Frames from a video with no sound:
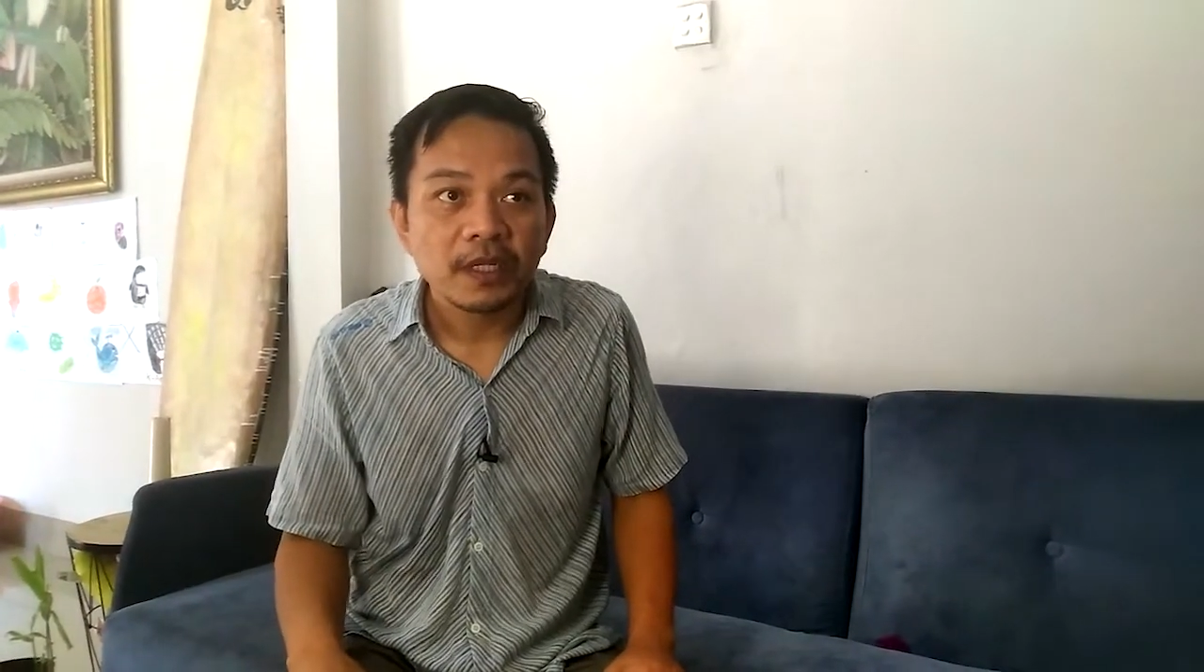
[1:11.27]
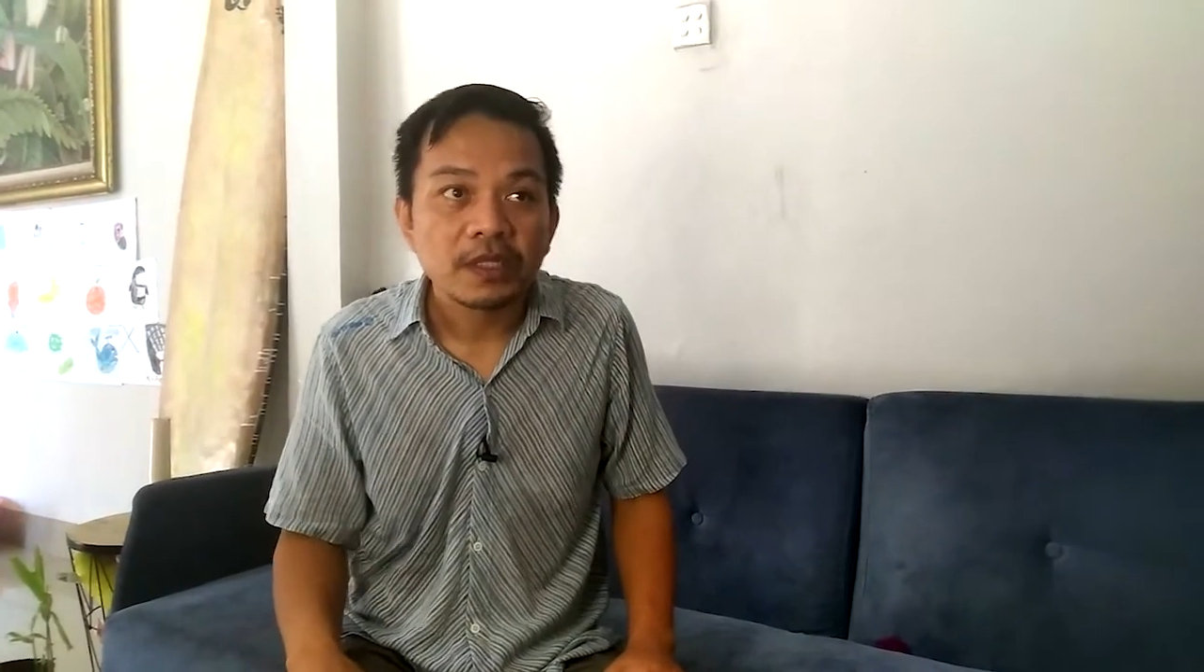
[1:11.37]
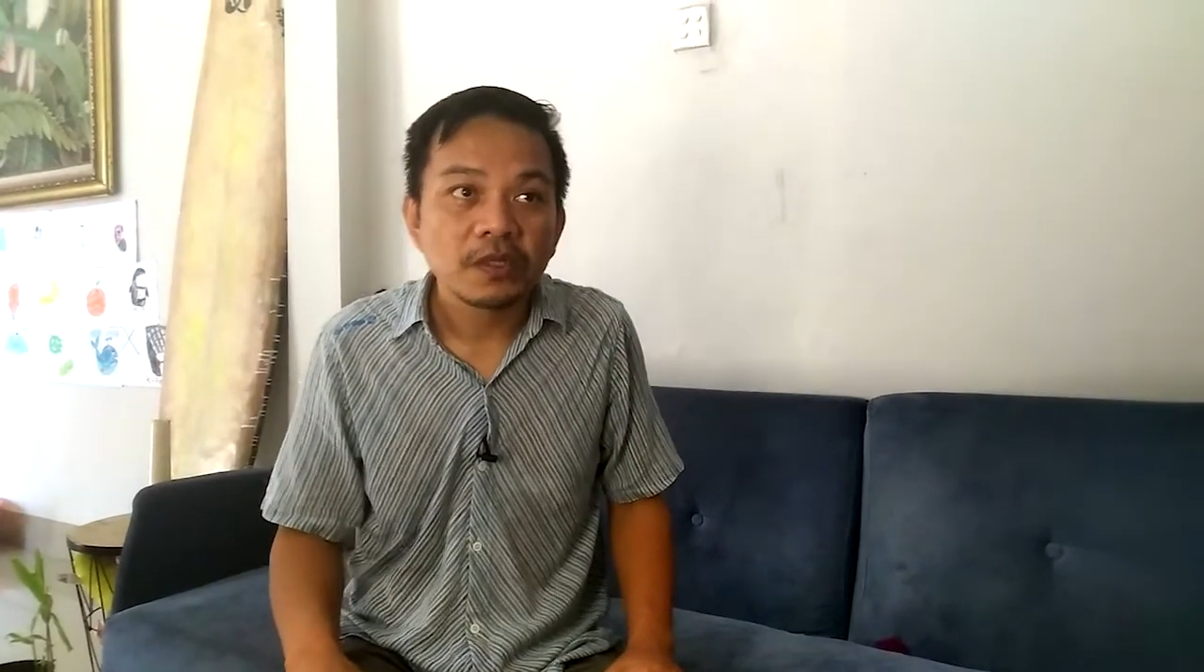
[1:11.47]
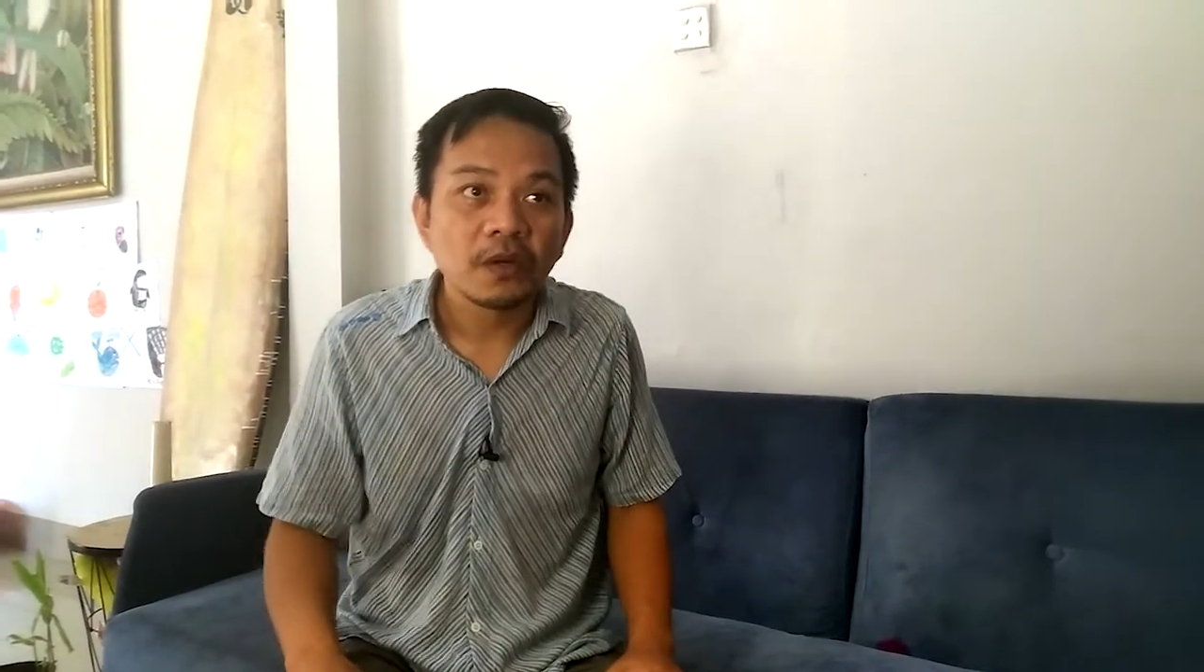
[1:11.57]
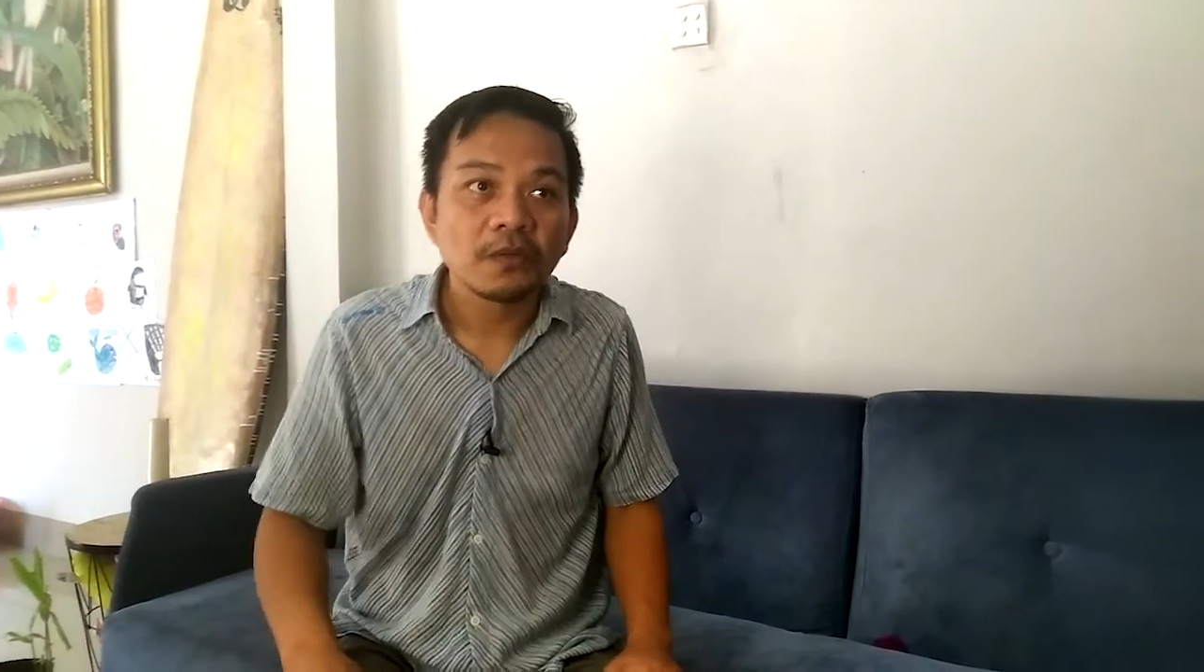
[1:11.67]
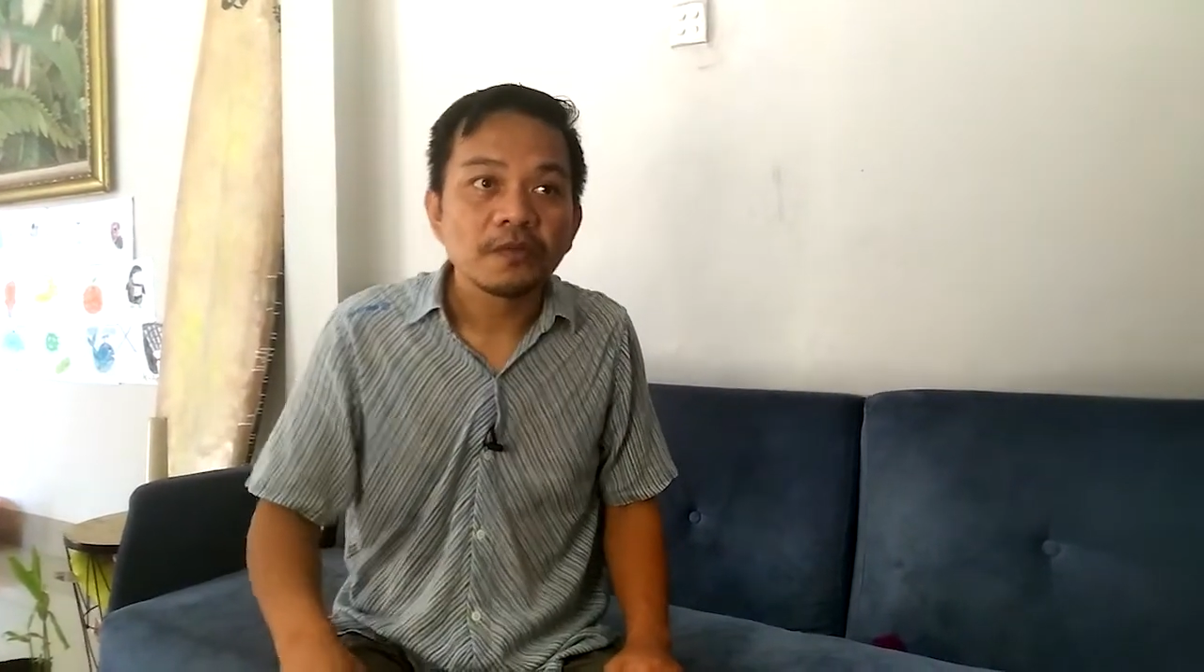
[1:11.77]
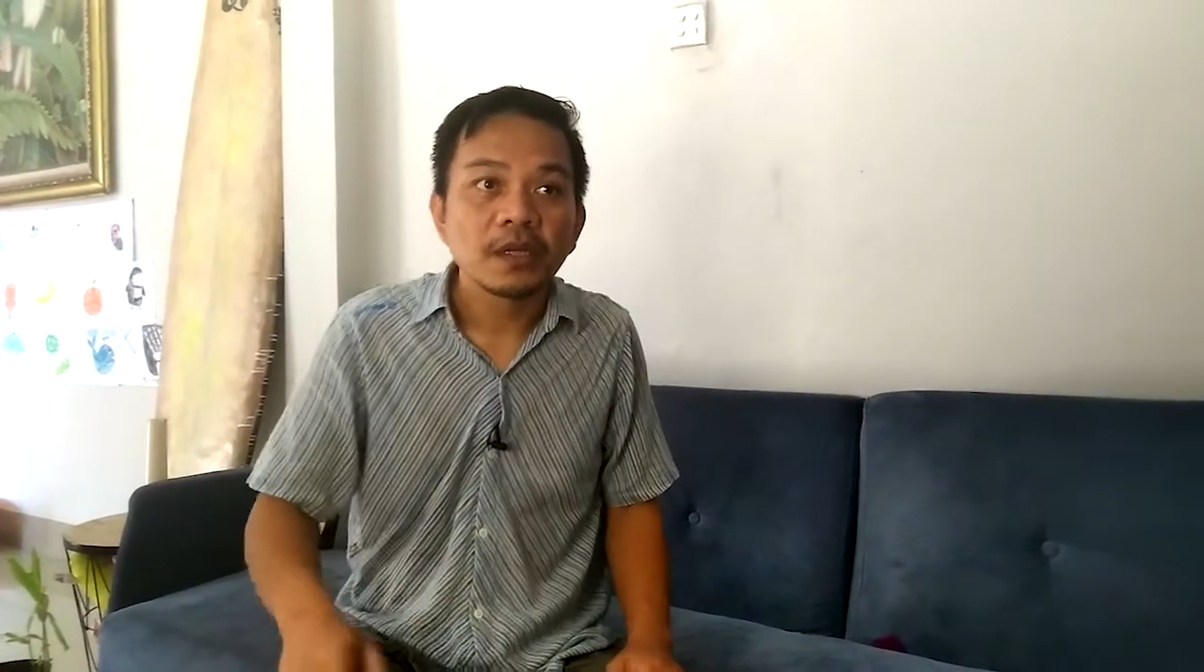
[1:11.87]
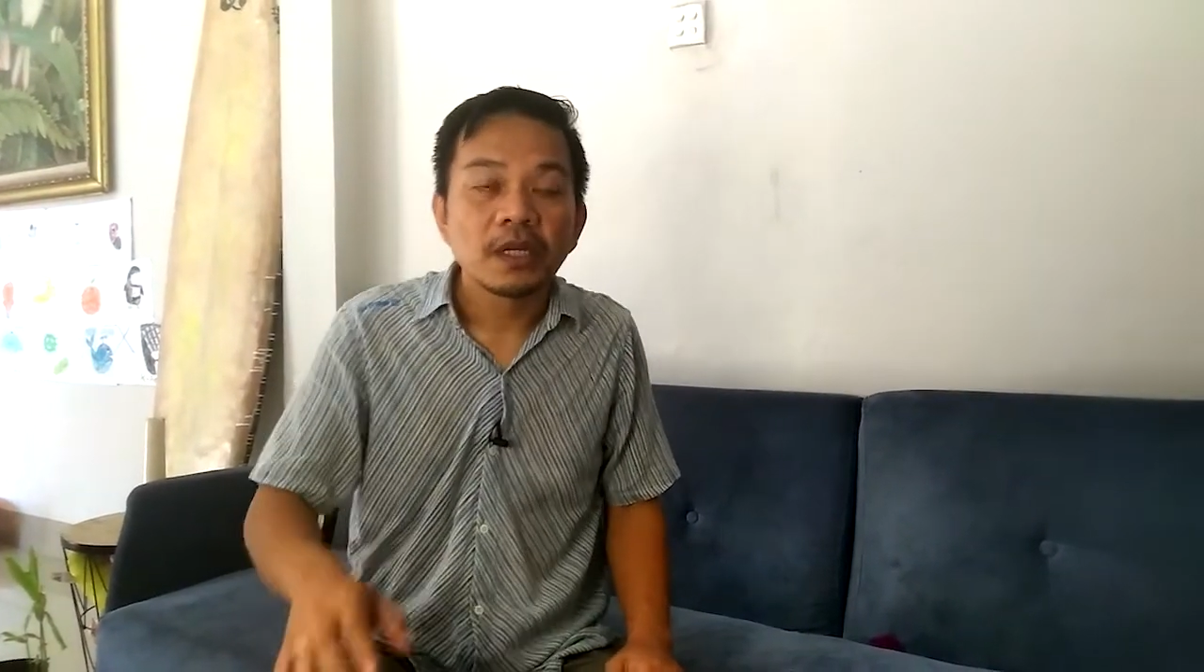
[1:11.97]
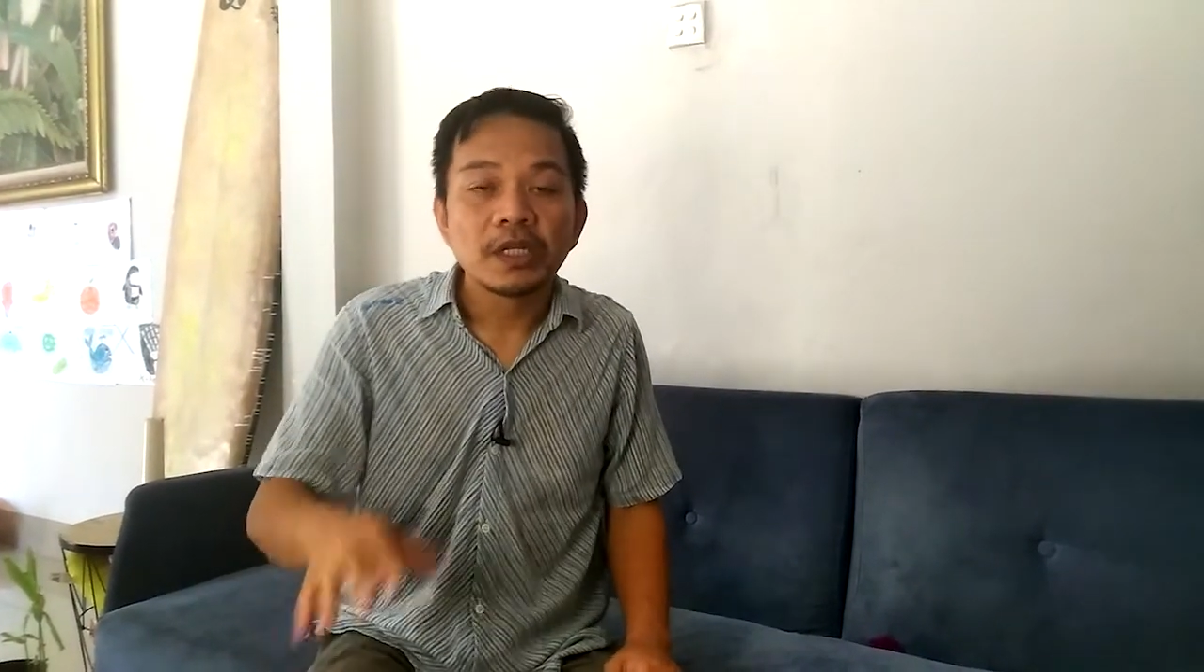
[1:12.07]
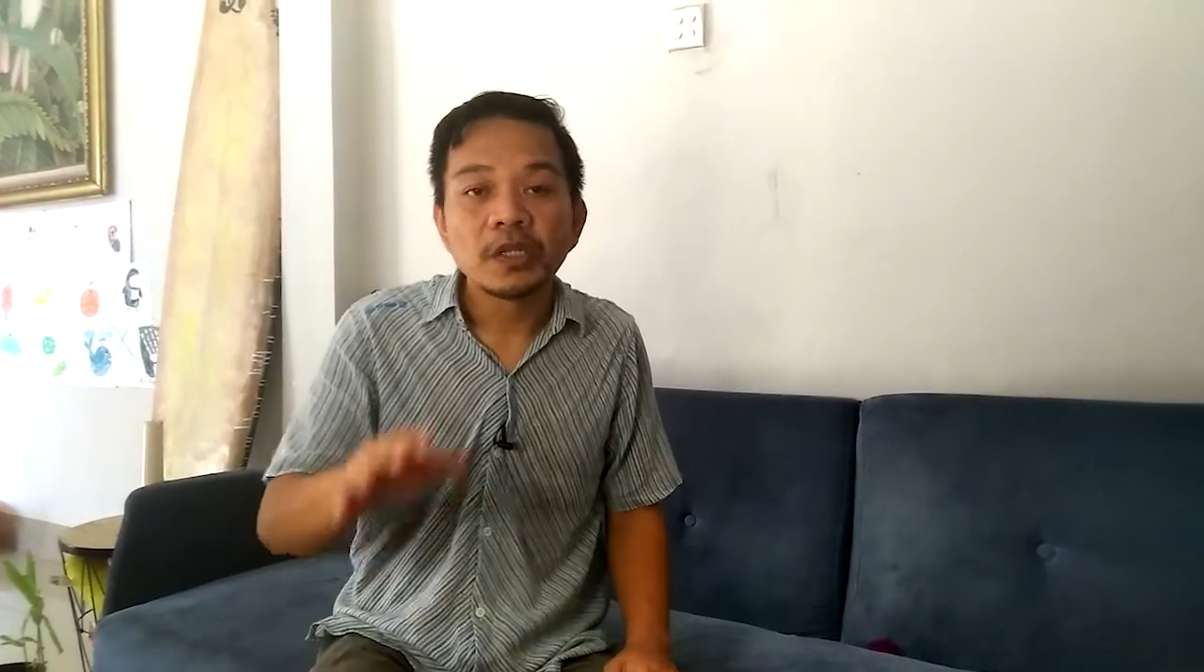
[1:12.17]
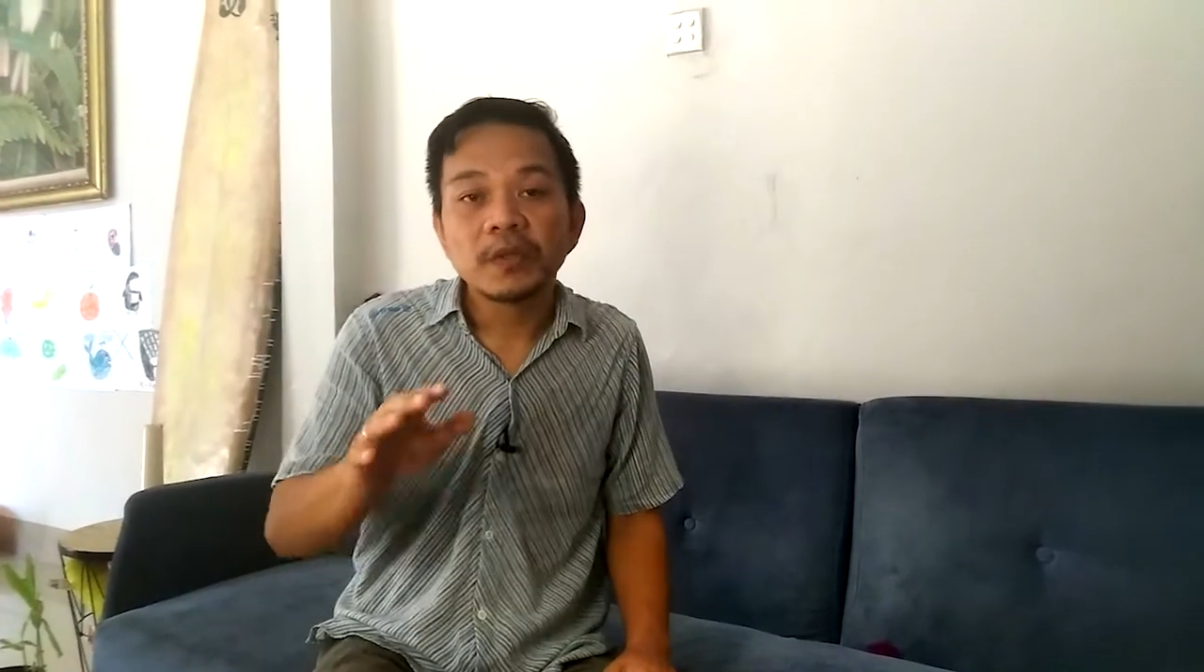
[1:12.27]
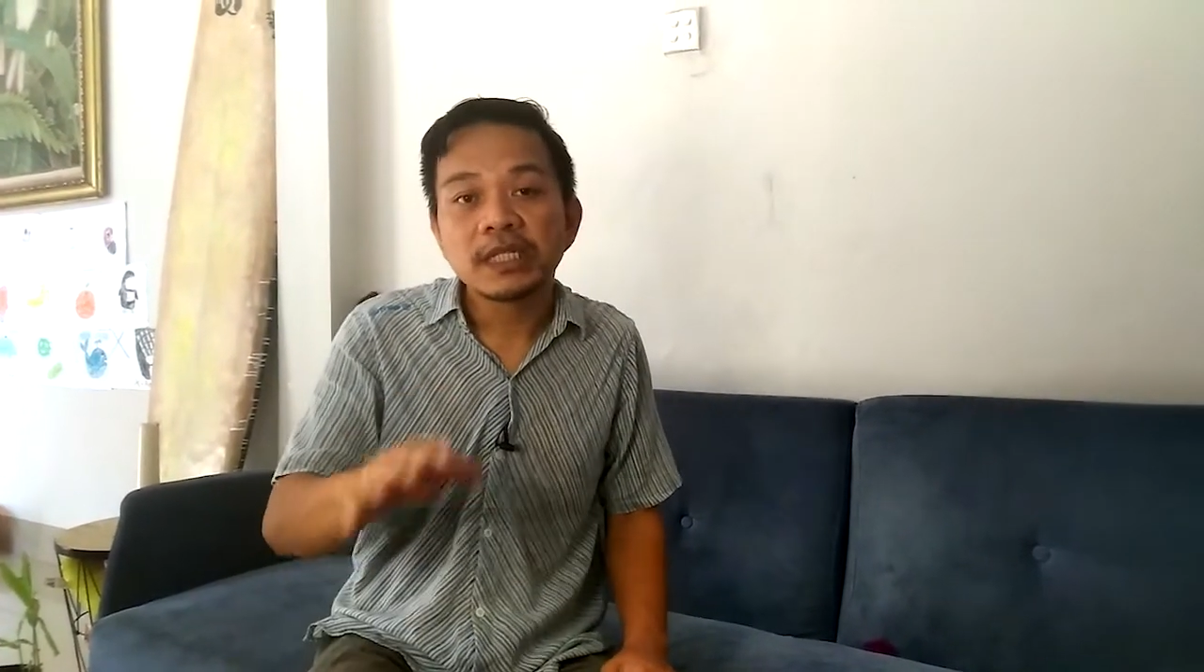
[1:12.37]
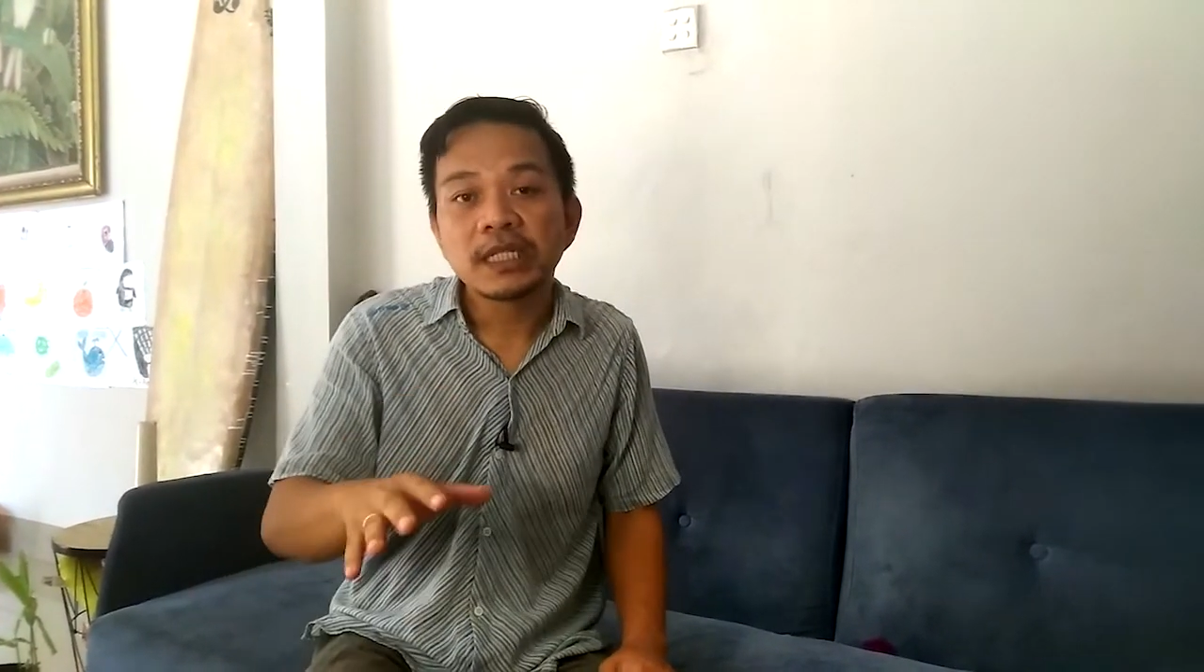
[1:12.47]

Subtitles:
So you will